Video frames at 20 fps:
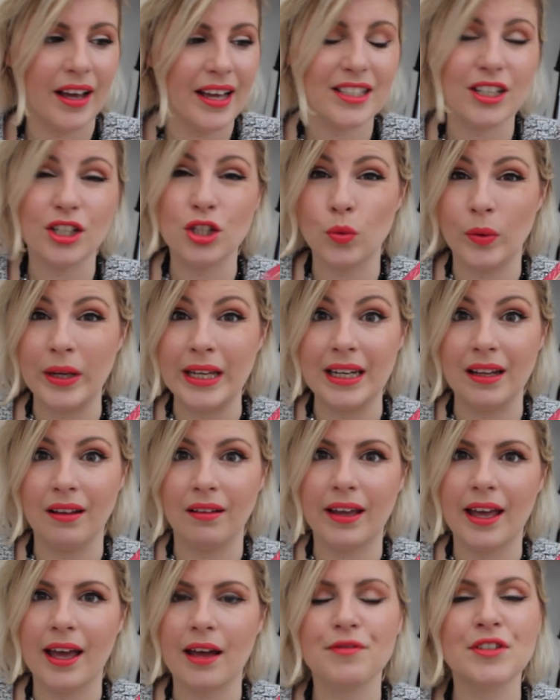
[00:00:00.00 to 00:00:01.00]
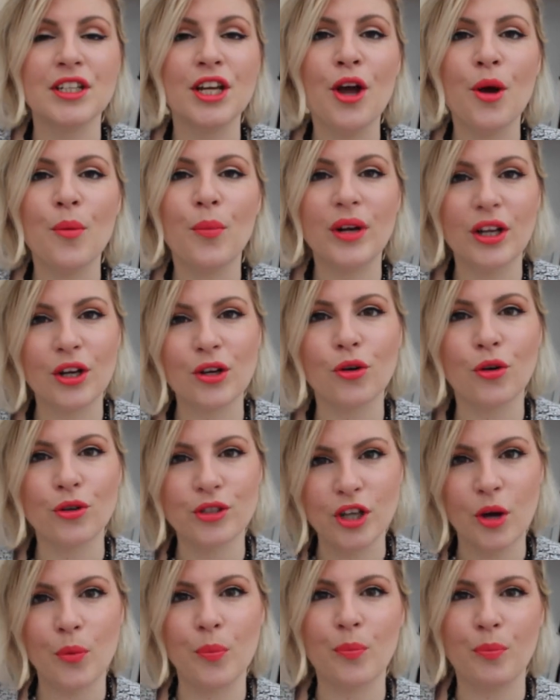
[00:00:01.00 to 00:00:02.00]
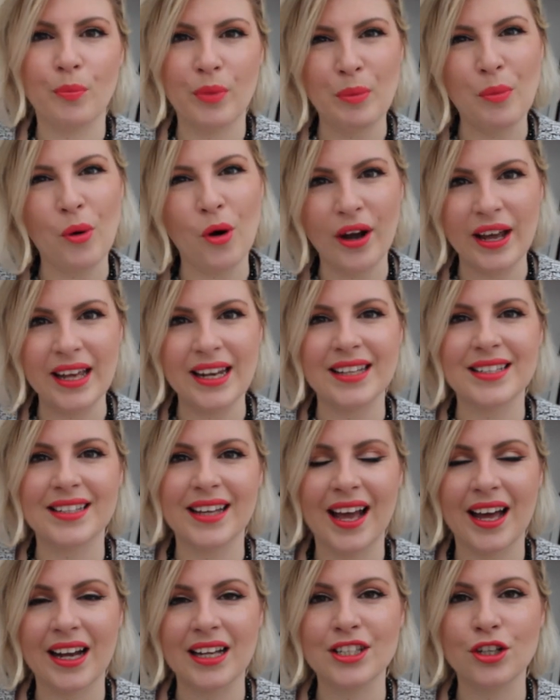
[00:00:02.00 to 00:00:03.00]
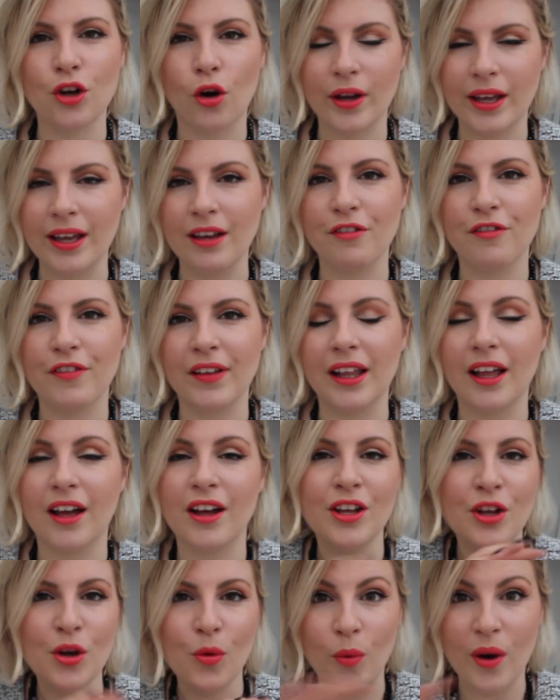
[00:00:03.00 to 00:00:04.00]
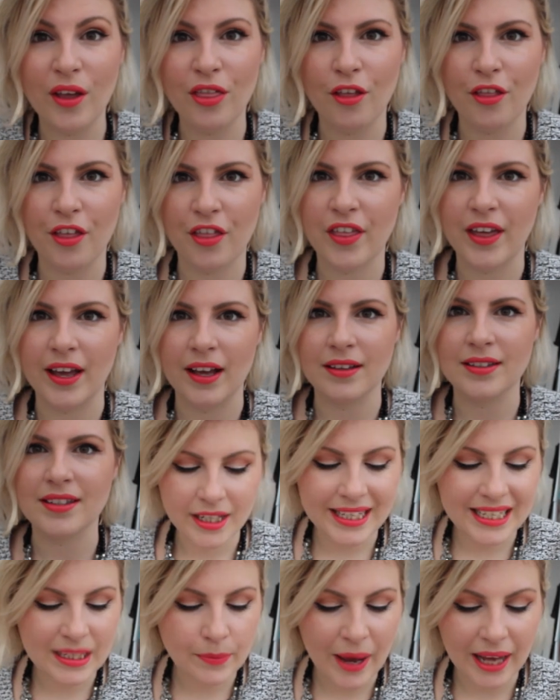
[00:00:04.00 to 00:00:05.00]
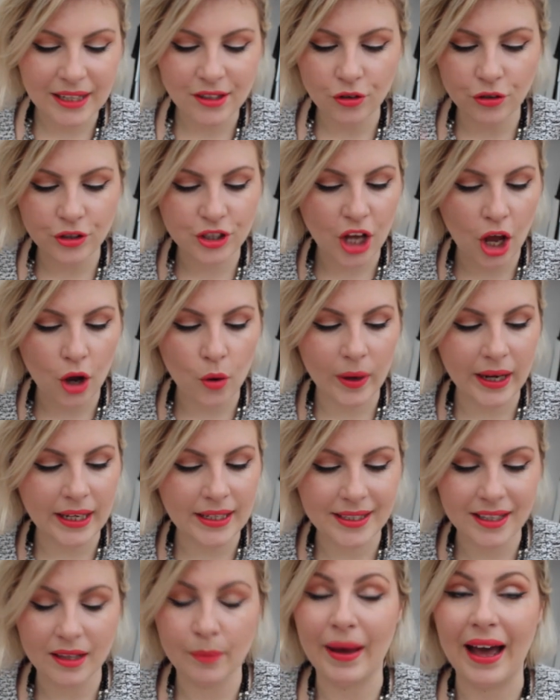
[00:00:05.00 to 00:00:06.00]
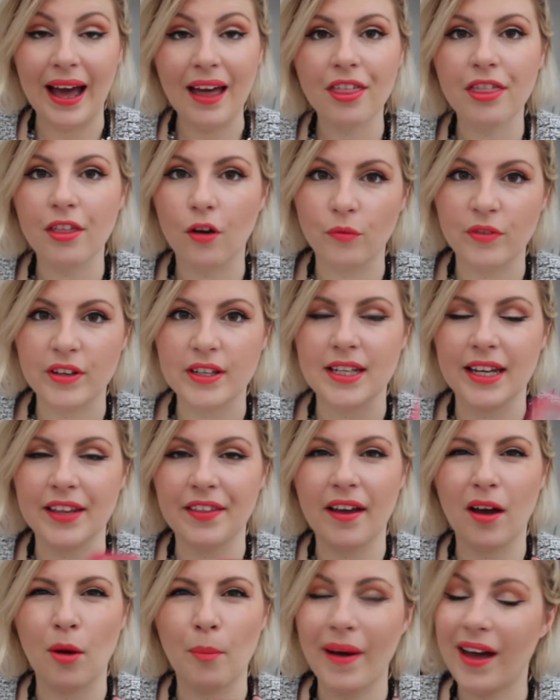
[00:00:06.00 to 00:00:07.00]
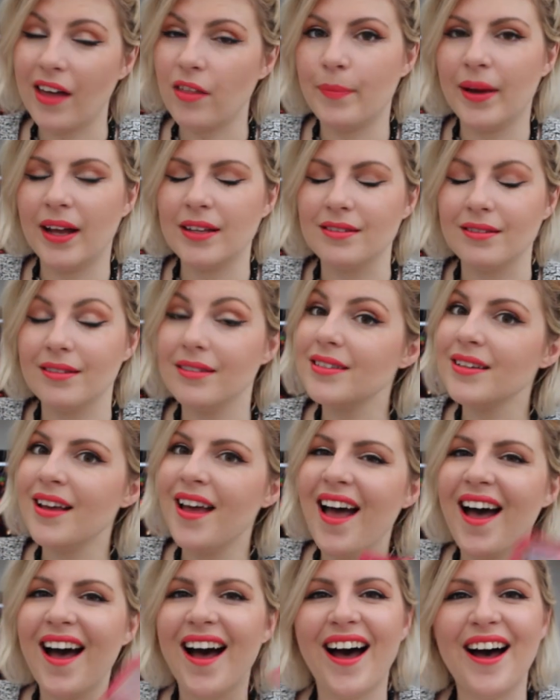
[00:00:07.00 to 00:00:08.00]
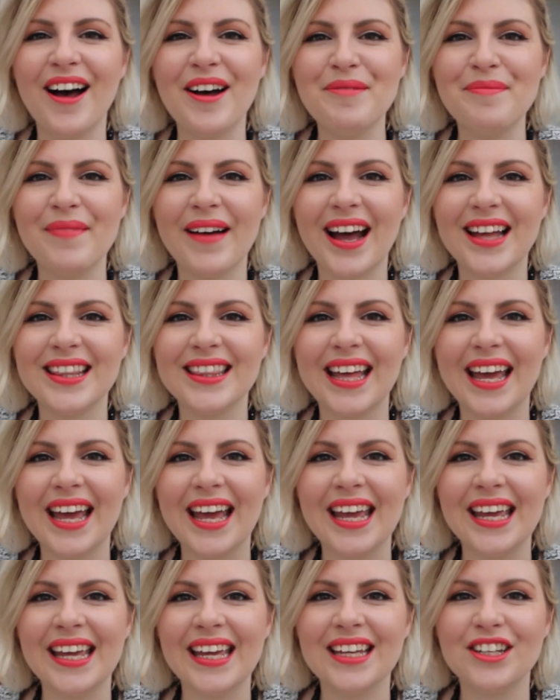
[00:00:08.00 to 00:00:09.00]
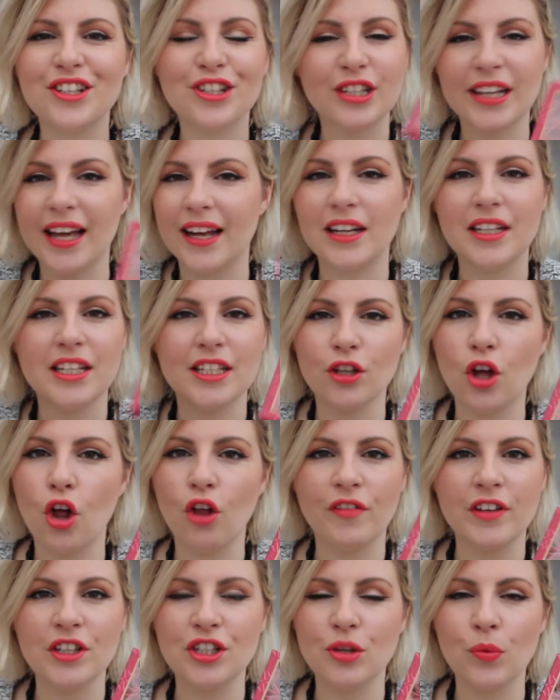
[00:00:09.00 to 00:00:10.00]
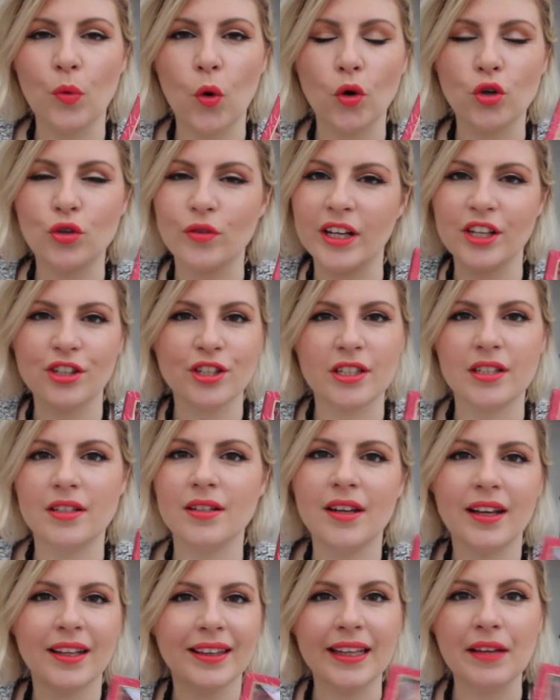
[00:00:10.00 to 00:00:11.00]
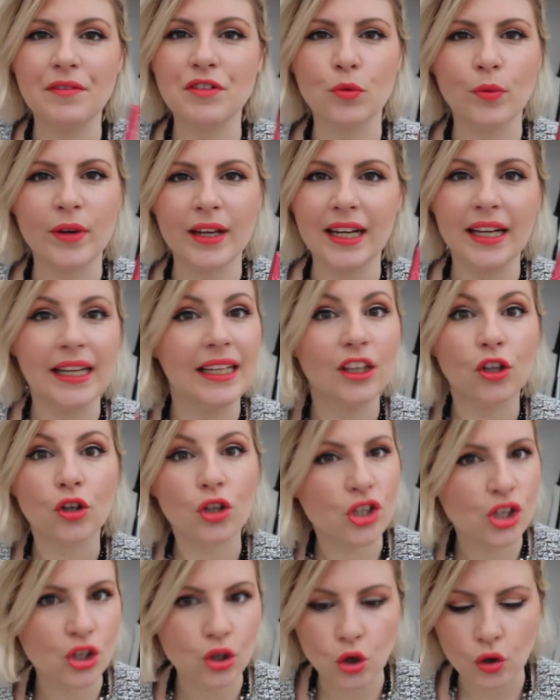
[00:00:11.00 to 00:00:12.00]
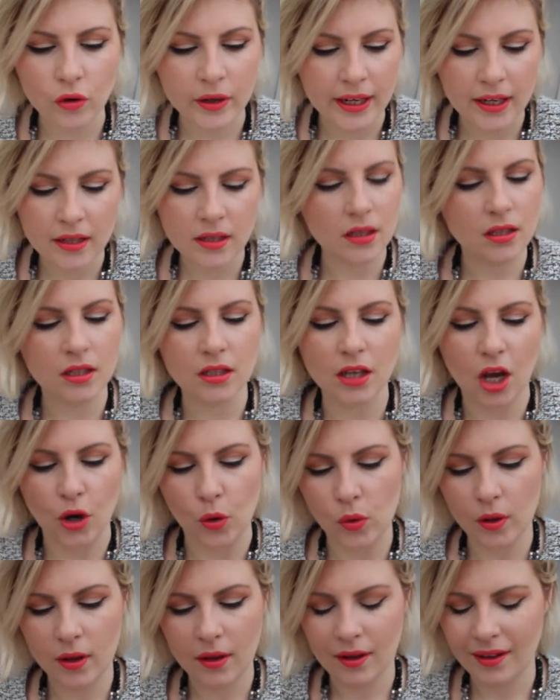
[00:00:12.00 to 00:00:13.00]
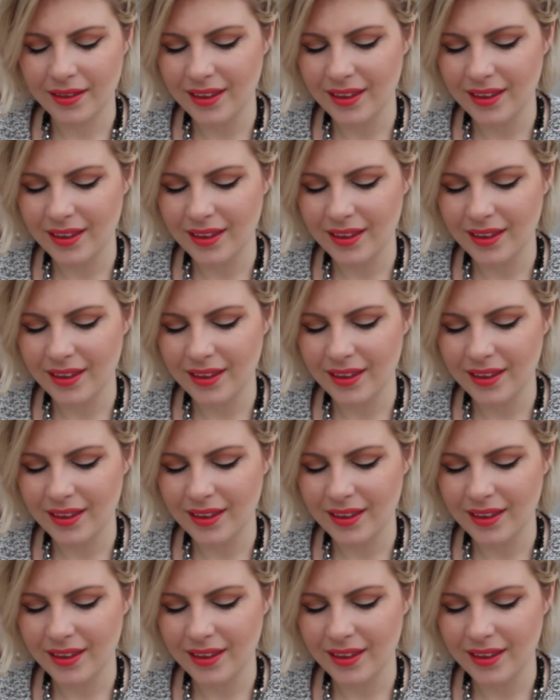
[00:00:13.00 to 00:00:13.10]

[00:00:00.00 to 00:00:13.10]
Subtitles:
a sweet little gift, but it could also be put in as a kind of stocking filler with other things. These petals go into the bath, obviously they are bath petals, and they just kind of dissolve into the water and it just leaves a really luxurious soak.